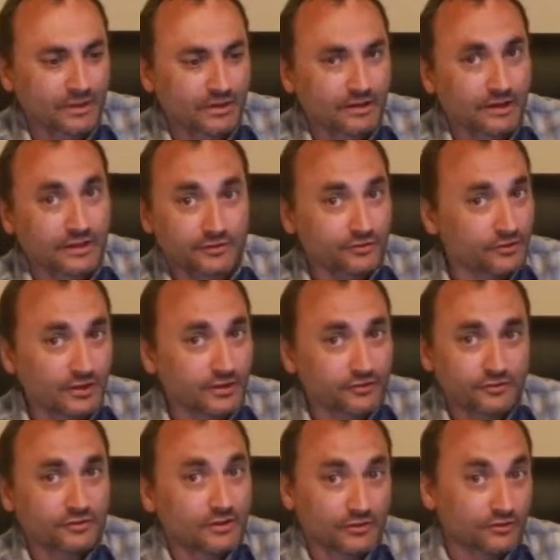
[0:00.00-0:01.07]
it's
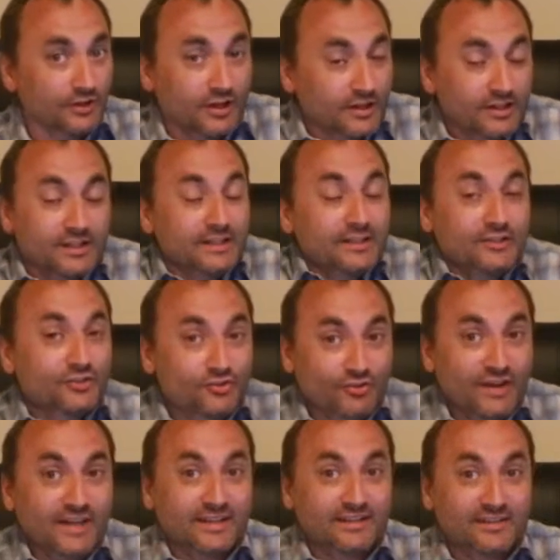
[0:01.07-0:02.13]
not cleaning the
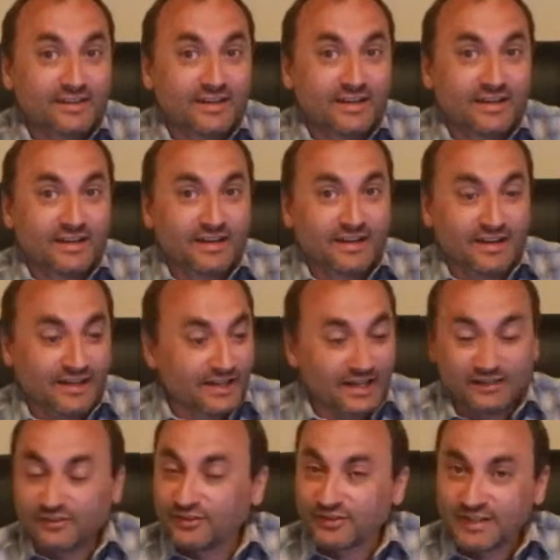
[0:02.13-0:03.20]
drain. And I
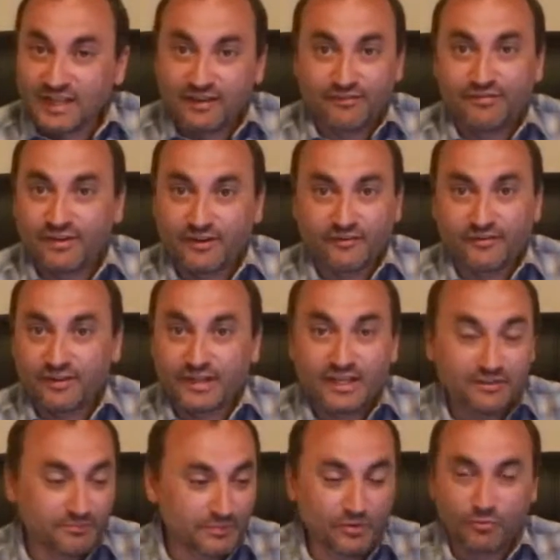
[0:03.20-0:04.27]
just can't figure for the
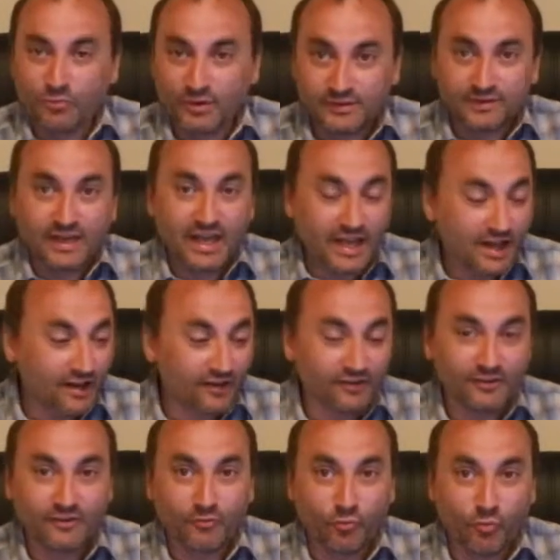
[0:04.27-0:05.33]
life of me what the hell.
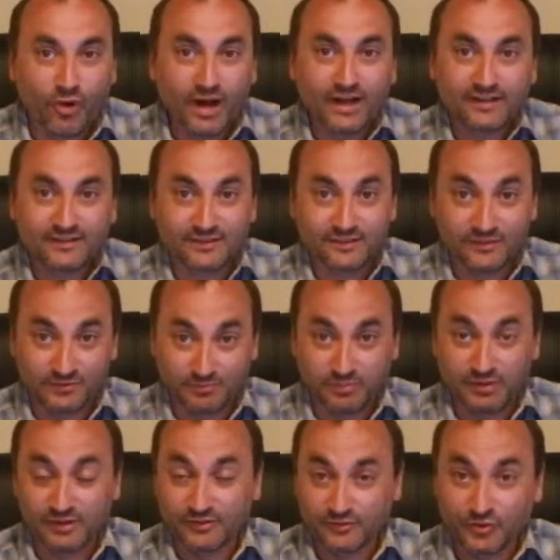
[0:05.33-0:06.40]
Why is this
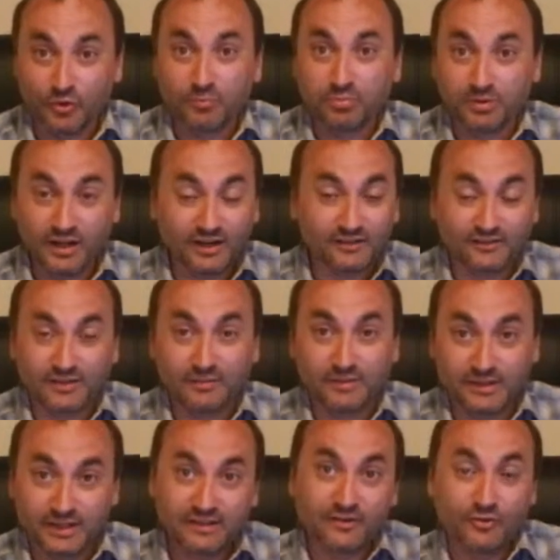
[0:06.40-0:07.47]
so plugged?
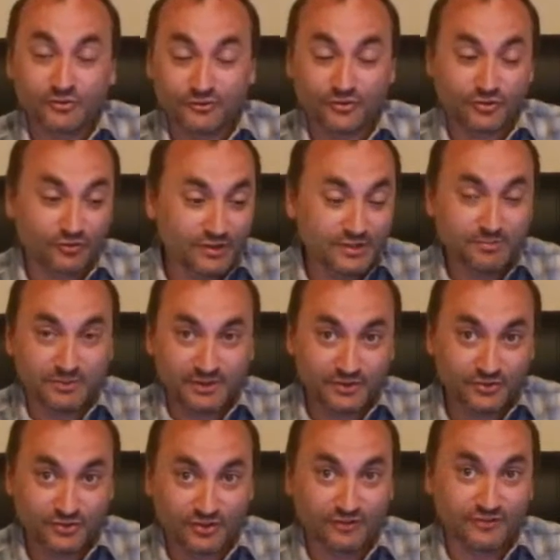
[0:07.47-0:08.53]
I know it's the grease, but this
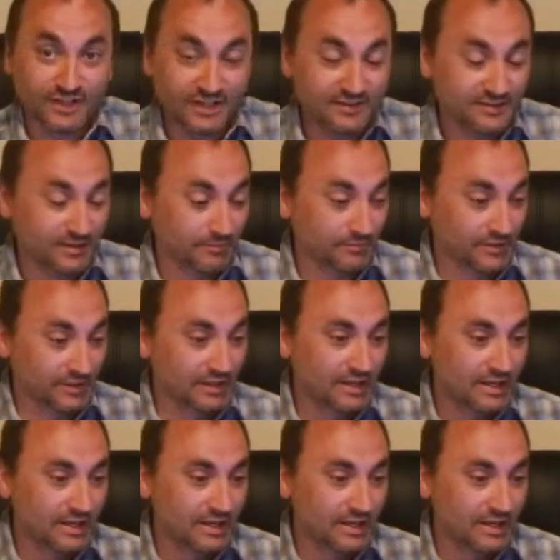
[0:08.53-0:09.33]
should have done something.